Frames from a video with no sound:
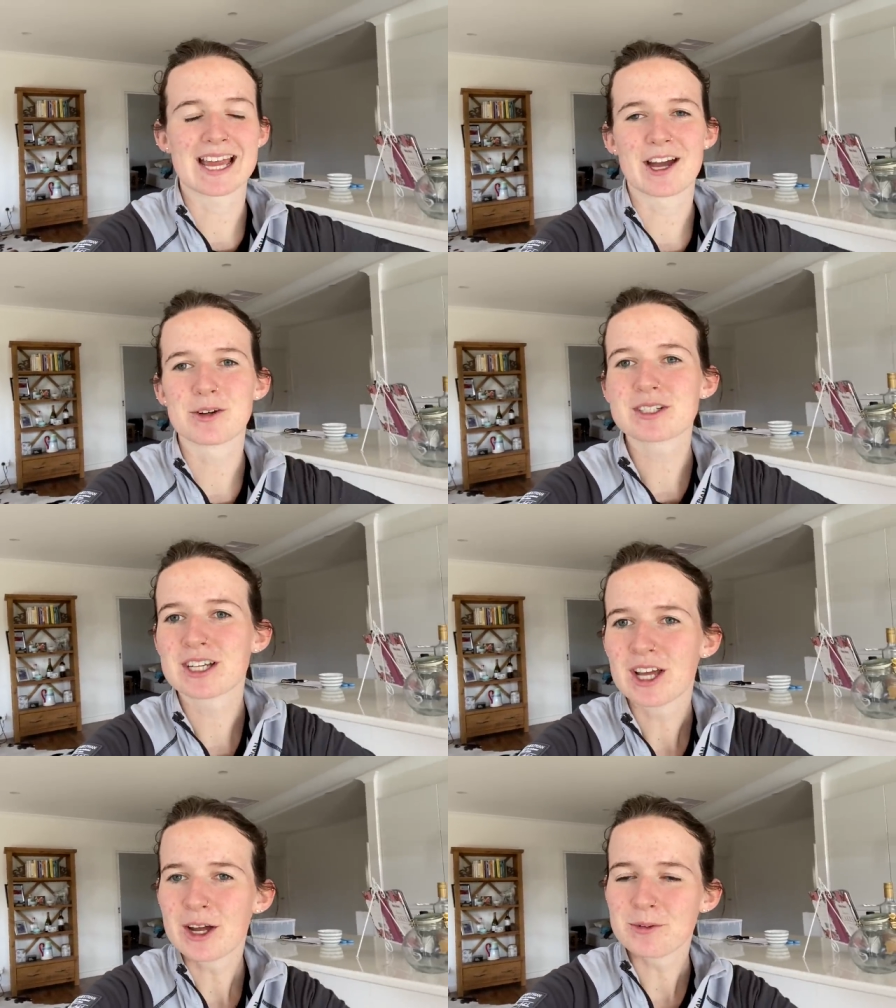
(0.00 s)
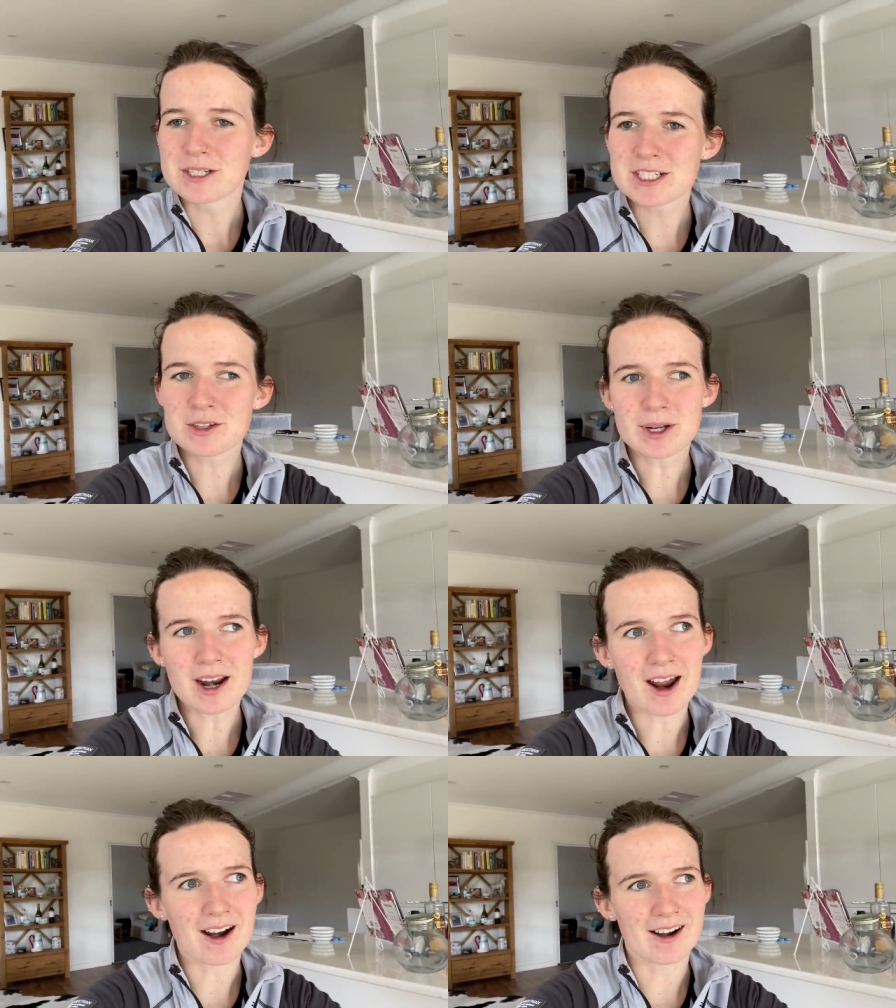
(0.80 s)
out, which is quite
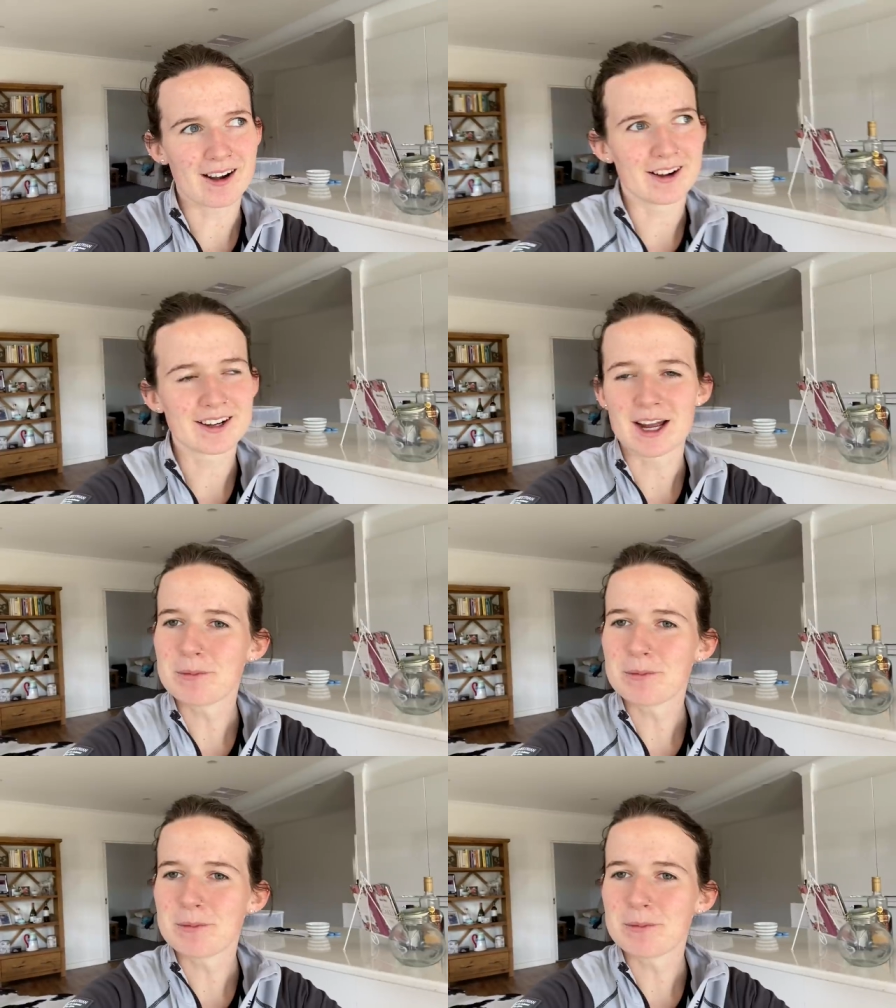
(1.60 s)
hard.